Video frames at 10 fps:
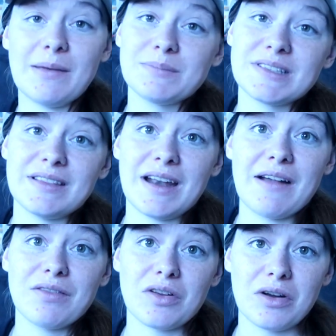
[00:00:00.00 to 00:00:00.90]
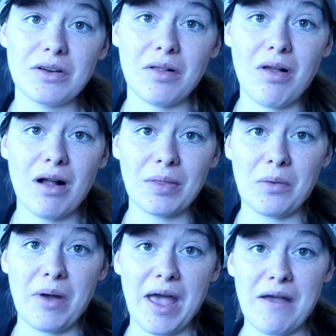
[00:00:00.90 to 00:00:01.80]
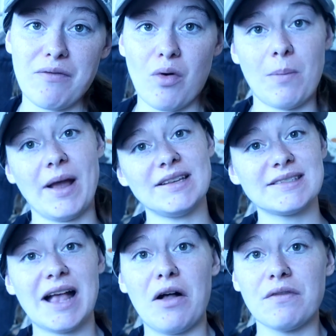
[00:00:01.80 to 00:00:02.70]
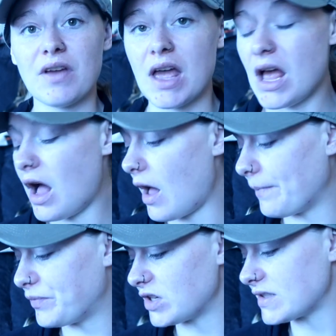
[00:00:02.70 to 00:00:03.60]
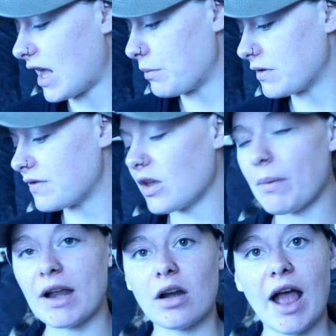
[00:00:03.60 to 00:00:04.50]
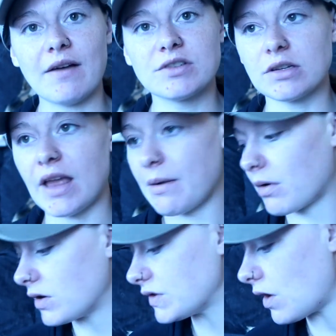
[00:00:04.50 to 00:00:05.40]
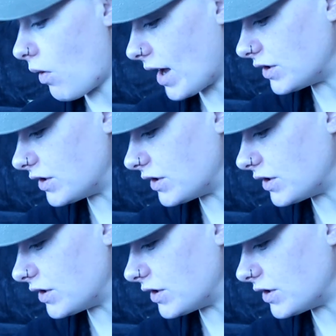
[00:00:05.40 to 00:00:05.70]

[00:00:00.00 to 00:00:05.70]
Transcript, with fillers: tips that I've learned along the way for myself um, just to help me feel better after labor. So